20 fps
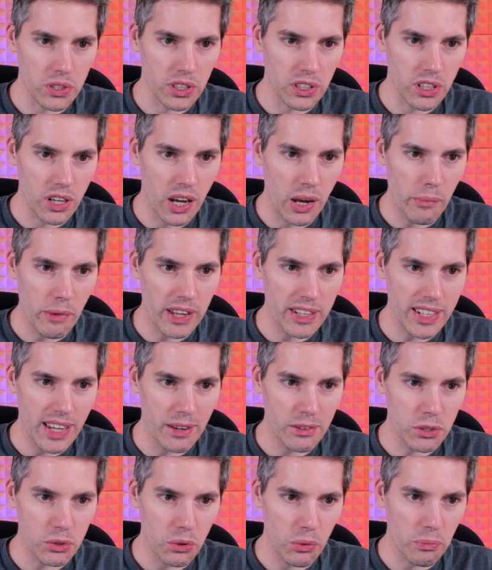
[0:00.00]
combat
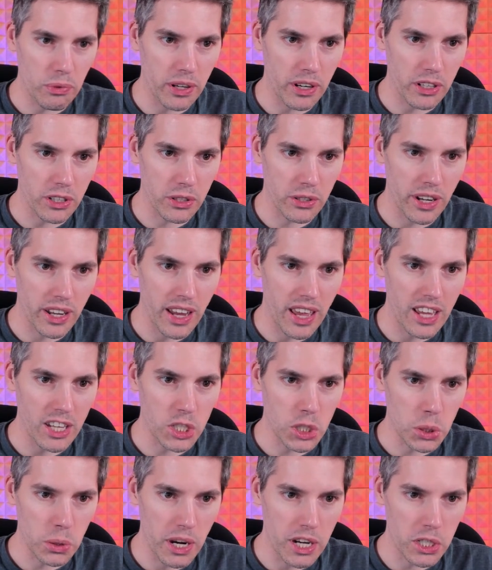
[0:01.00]
damage to a player, create a
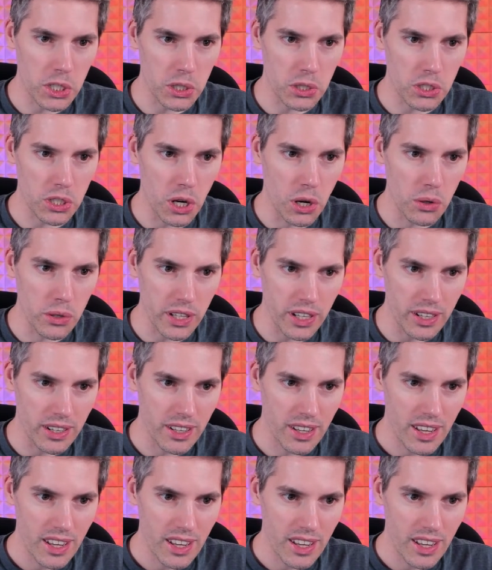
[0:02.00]
treasure token.